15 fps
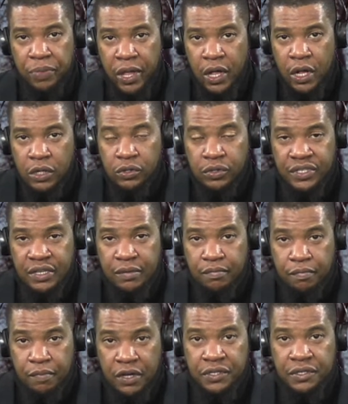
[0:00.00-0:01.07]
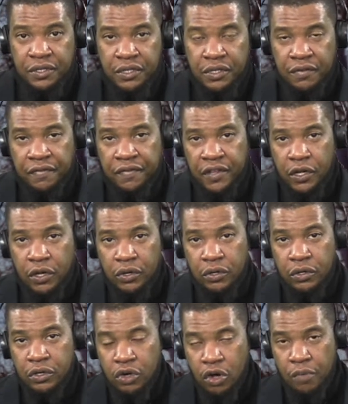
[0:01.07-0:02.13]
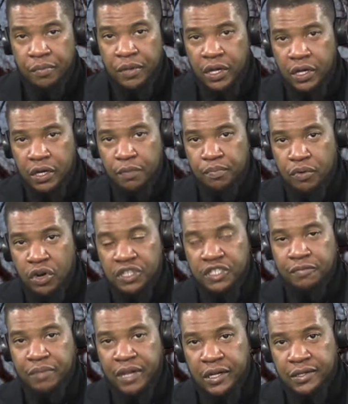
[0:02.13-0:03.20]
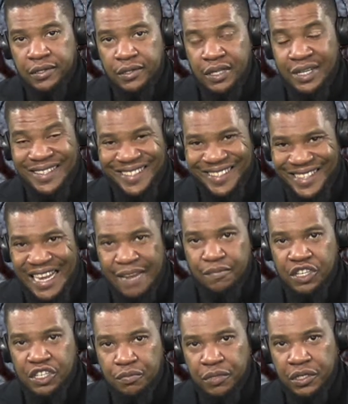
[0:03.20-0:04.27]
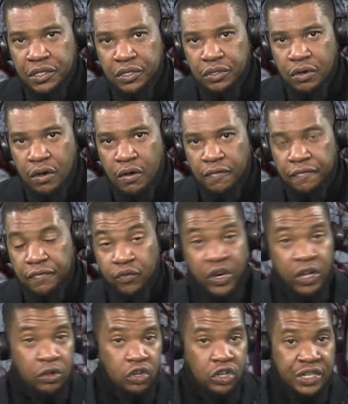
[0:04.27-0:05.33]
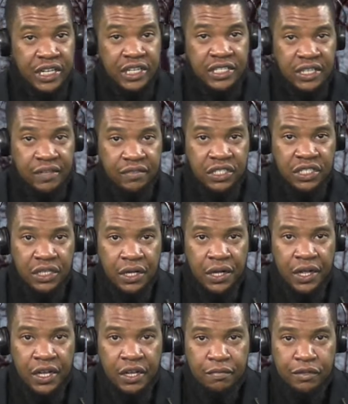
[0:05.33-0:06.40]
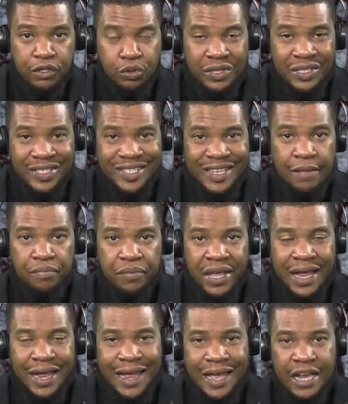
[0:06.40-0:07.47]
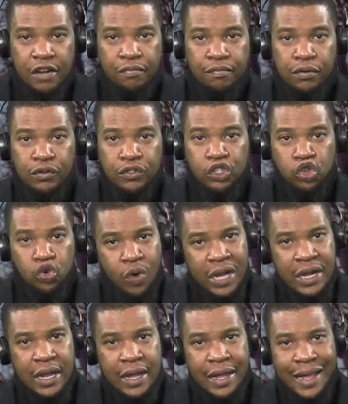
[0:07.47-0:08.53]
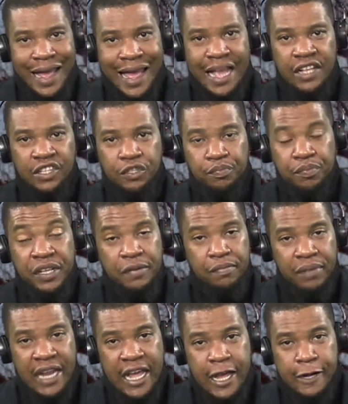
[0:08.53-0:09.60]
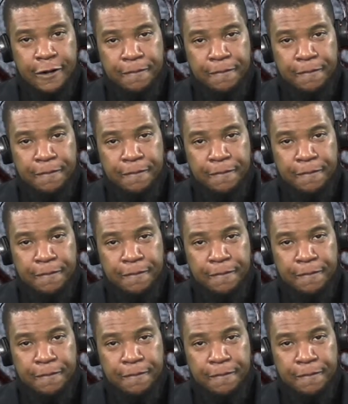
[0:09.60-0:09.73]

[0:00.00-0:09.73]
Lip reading: to some positive economic prospects. The establishment of rail connectivity between Zambia and Botswana has been planned.